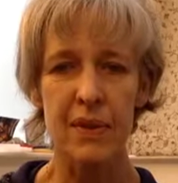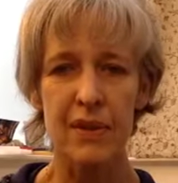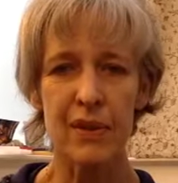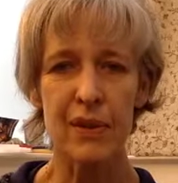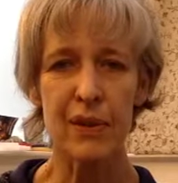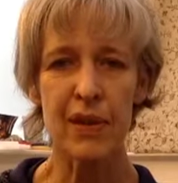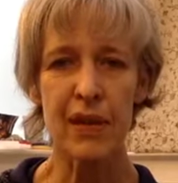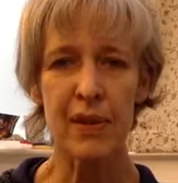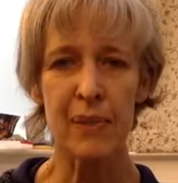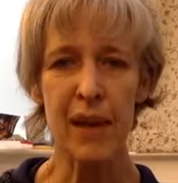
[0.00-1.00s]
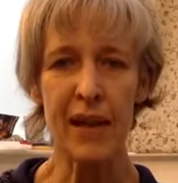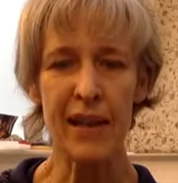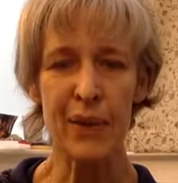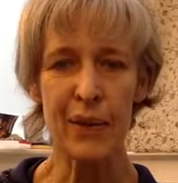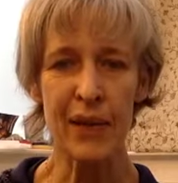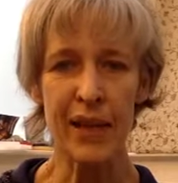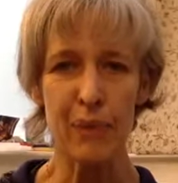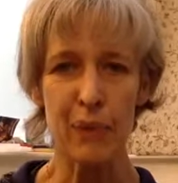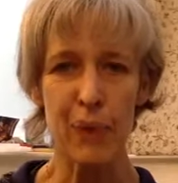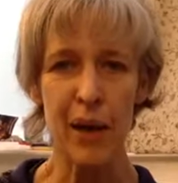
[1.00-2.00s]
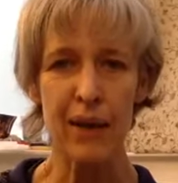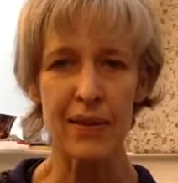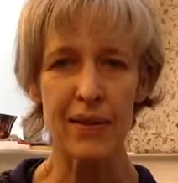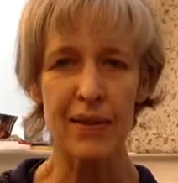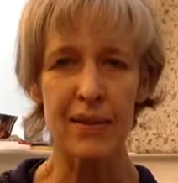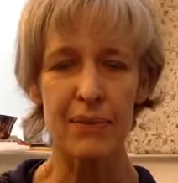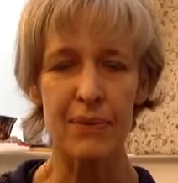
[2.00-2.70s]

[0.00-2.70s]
softening the belly on the in-breath.